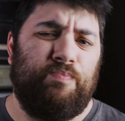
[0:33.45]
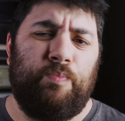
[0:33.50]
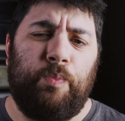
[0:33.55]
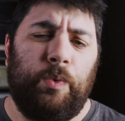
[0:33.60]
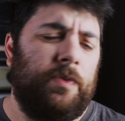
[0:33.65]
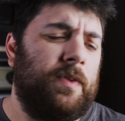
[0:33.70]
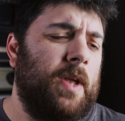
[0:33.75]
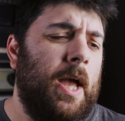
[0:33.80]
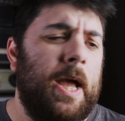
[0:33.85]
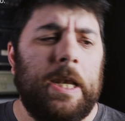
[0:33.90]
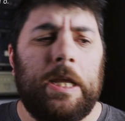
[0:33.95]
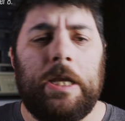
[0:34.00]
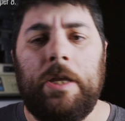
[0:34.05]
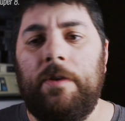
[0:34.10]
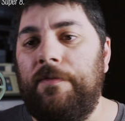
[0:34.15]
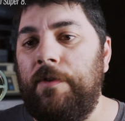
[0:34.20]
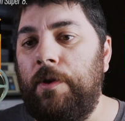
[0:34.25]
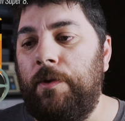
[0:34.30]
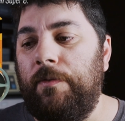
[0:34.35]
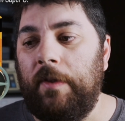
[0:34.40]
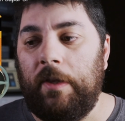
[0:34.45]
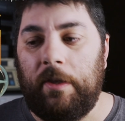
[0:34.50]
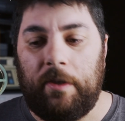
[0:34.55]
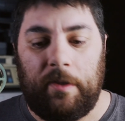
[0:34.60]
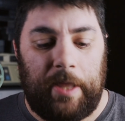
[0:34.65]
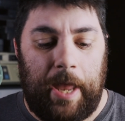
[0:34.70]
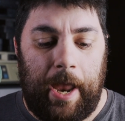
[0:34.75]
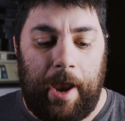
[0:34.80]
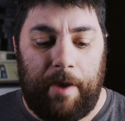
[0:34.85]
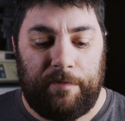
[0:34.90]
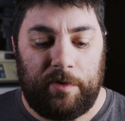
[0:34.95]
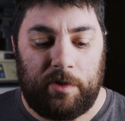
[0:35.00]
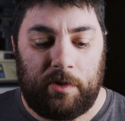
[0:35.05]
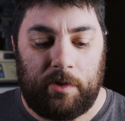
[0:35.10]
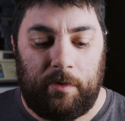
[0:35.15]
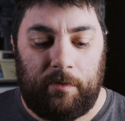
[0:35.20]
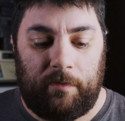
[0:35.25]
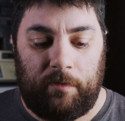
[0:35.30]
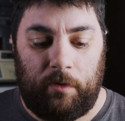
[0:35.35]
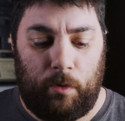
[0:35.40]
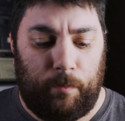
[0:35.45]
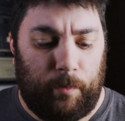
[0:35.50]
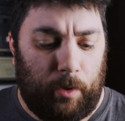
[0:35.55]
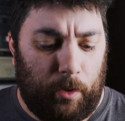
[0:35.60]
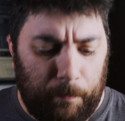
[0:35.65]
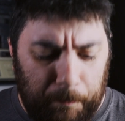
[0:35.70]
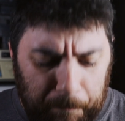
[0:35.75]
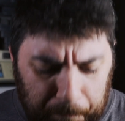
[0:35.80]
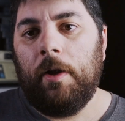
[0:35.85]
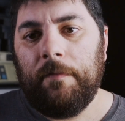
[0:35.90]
was kind of confusing to the average consumer.